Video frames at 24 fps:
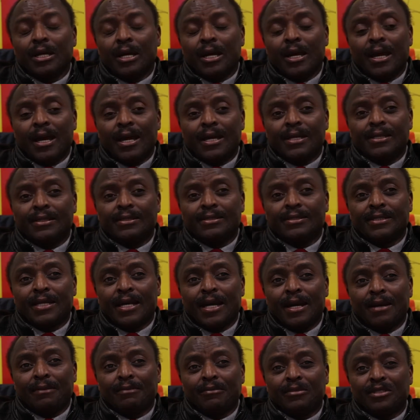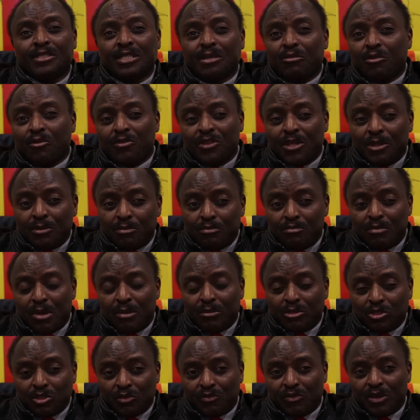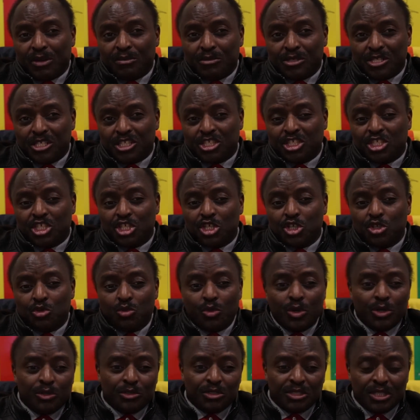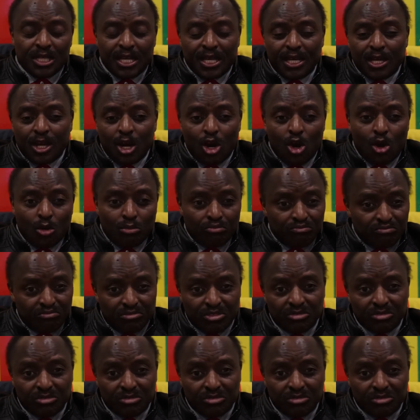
And some of the members of the MDC were saying, oh,